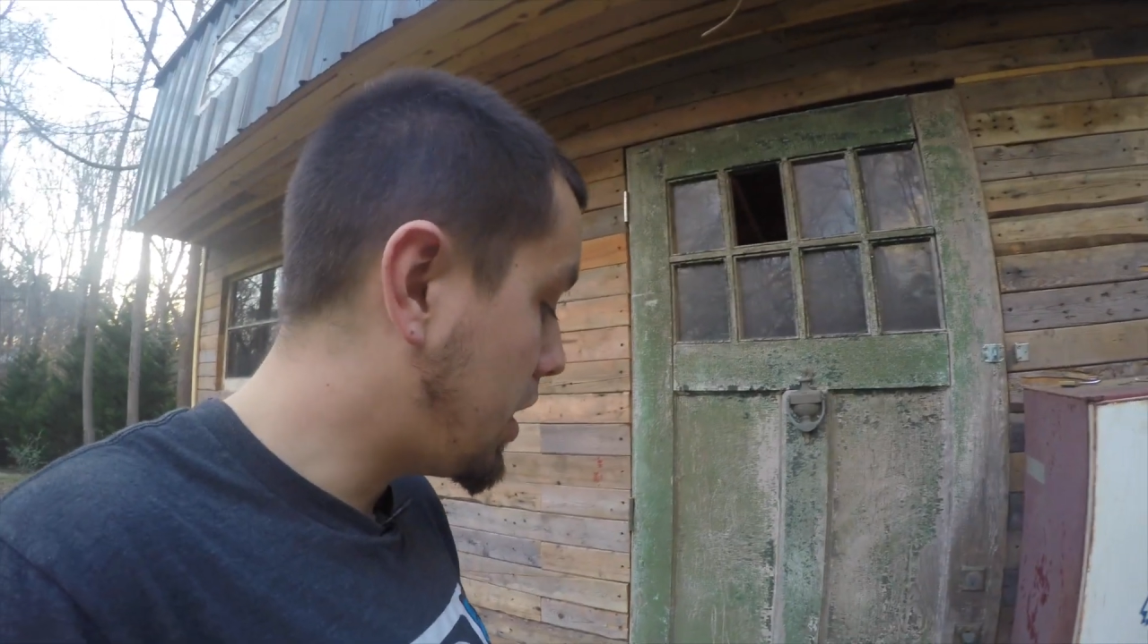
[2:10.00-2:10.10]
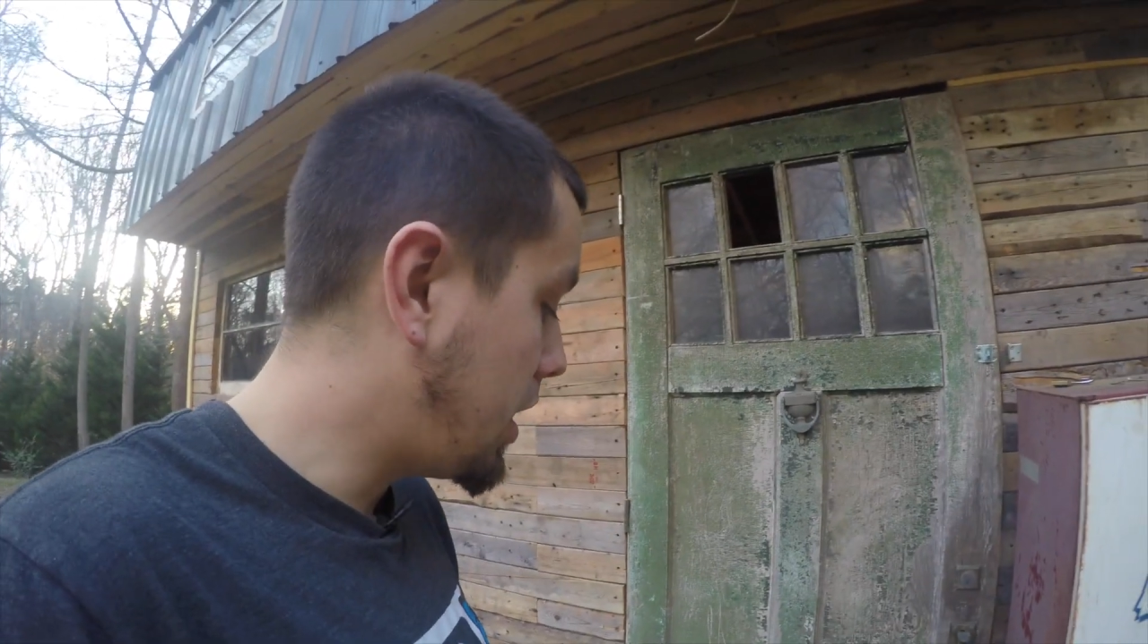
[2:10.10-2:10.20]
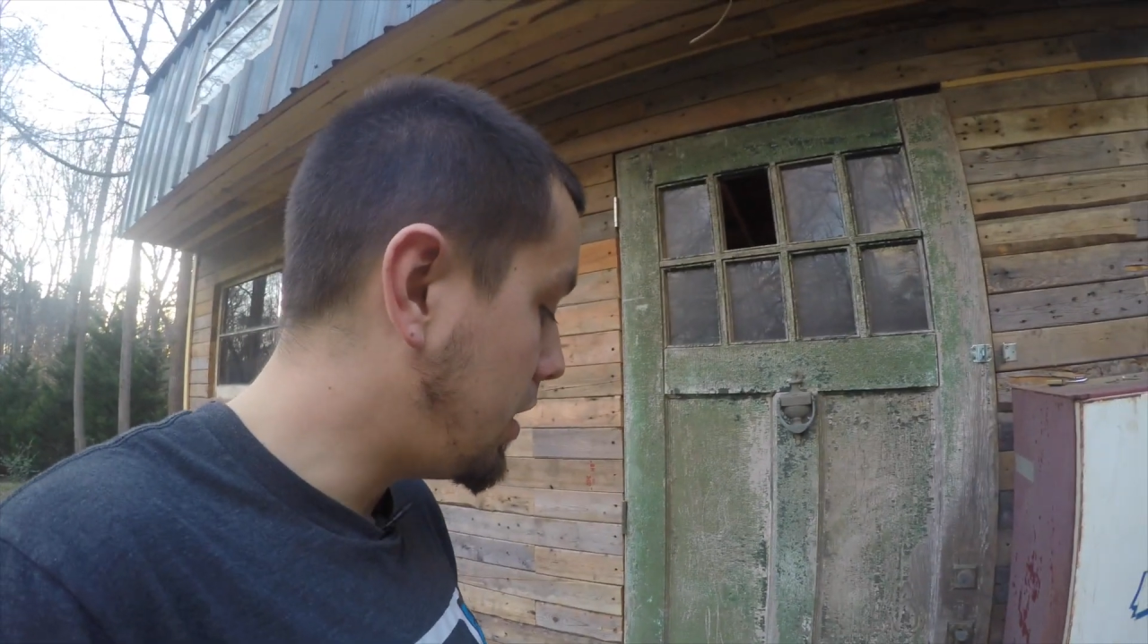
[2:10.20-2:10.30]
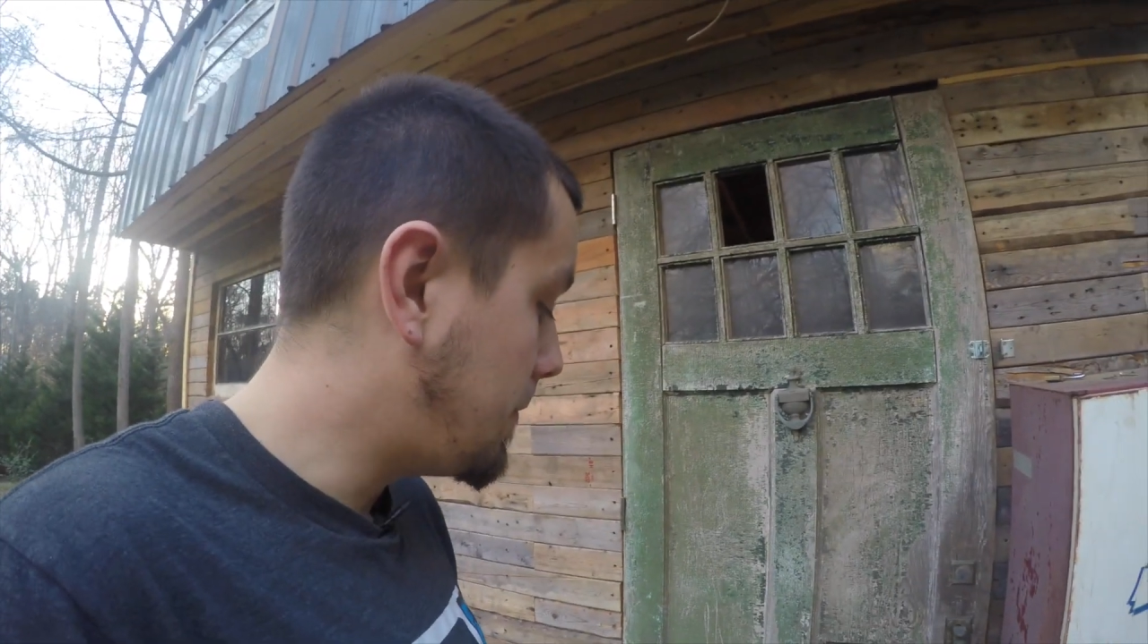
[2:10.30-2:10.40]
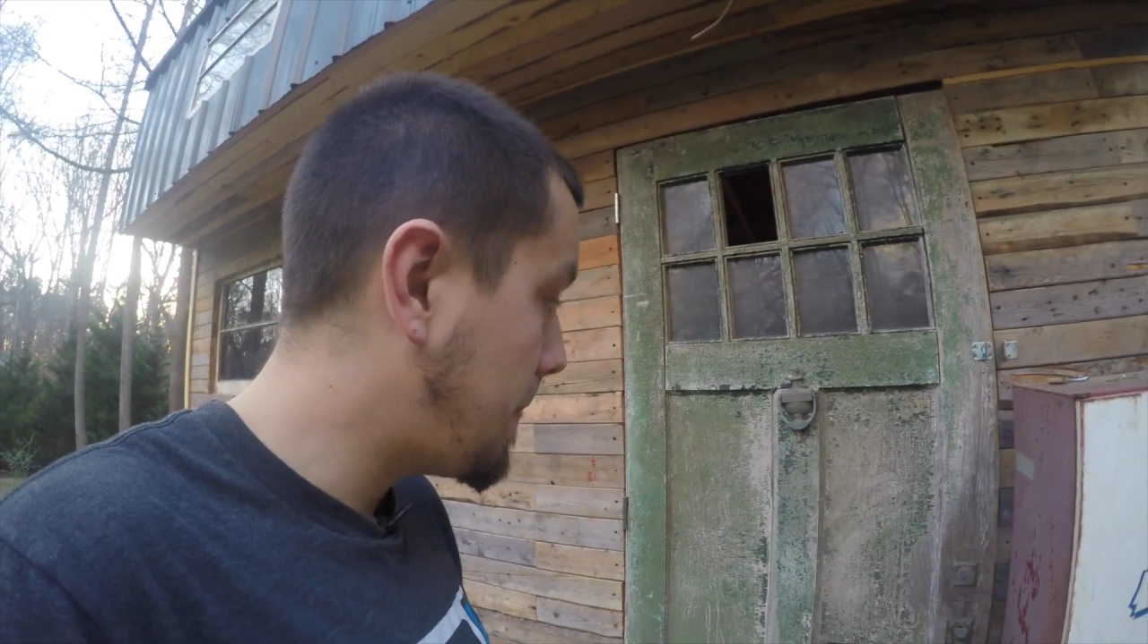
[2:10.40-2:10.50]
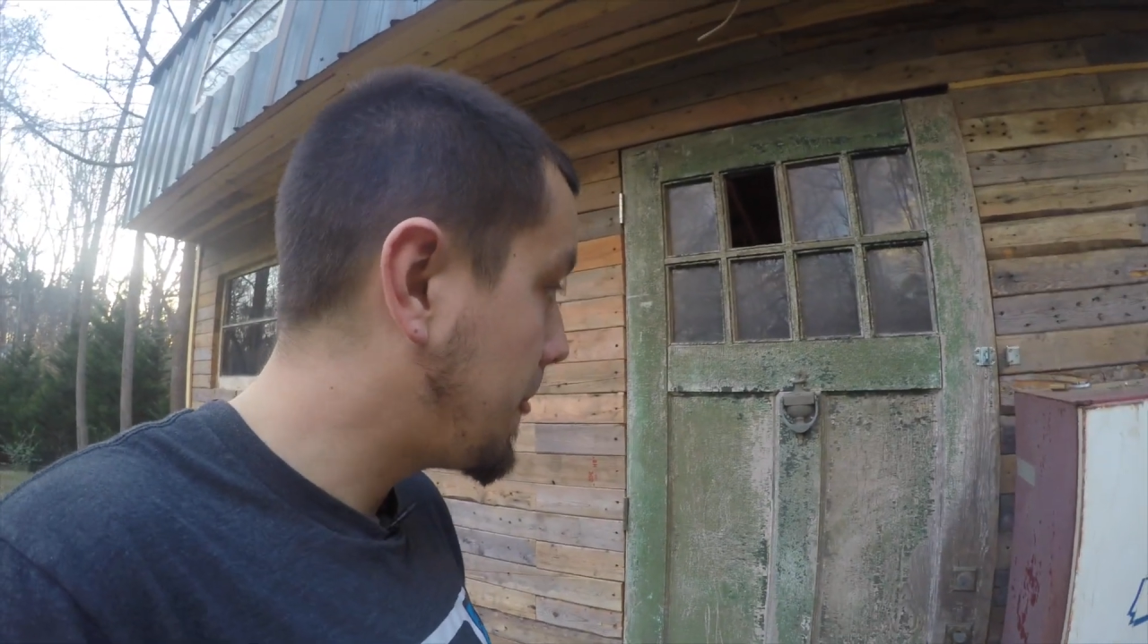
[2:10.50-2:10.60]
but